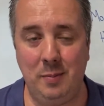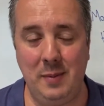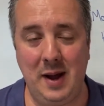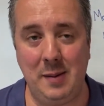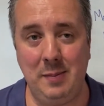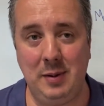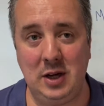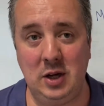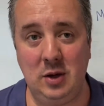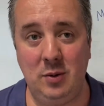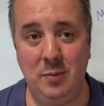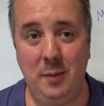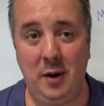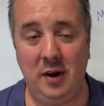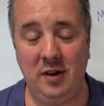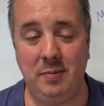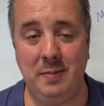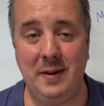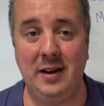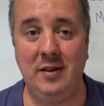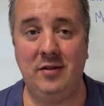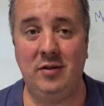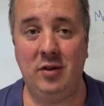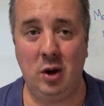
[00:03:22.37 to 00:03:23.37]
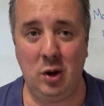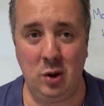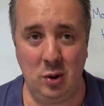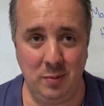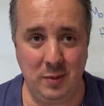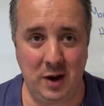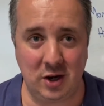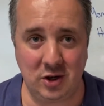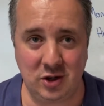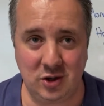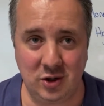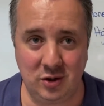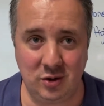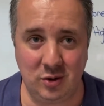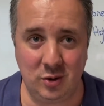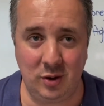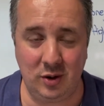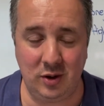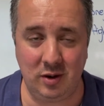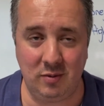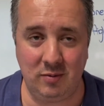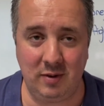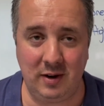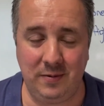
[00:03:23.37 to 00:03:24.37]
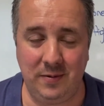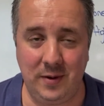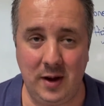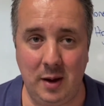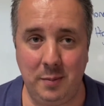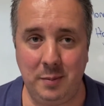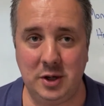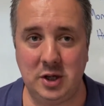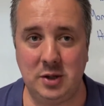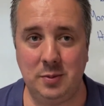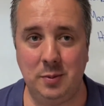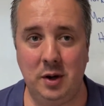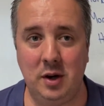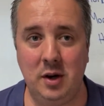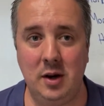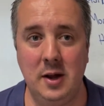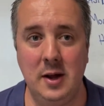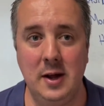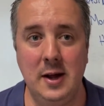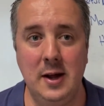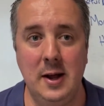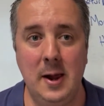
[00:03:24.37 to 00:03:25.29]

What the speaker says: maybe you might spend too much on doing the refurbishment,